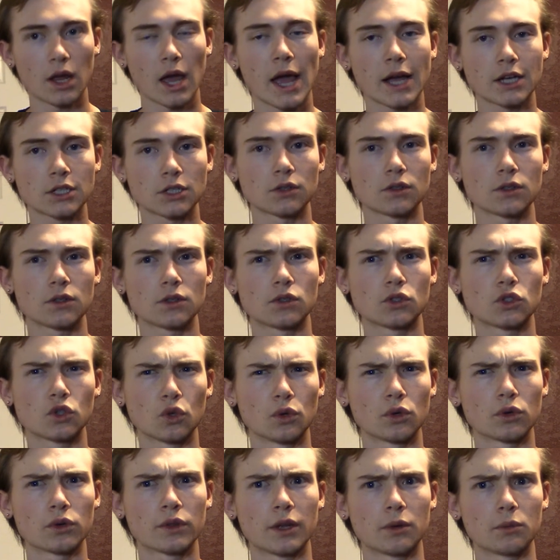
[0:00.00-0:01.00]
actually
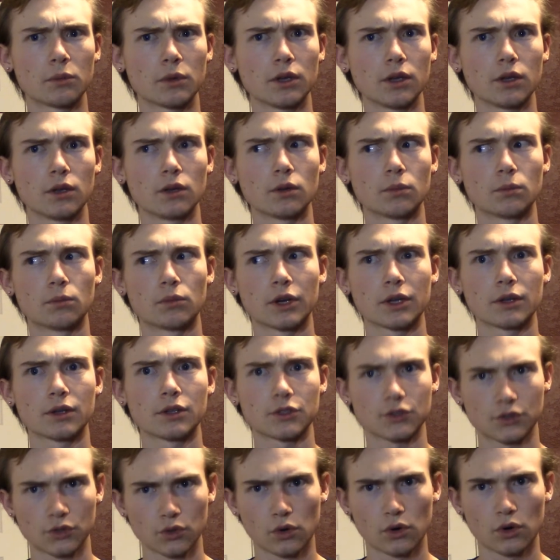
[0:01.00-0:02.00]
sooner than we bring in the
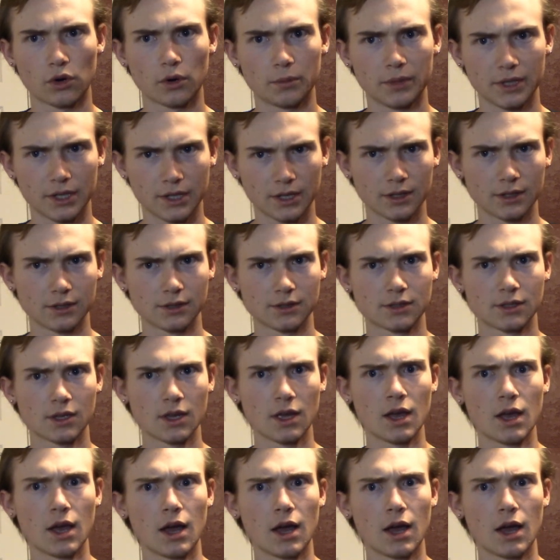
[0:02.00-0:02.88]
store, because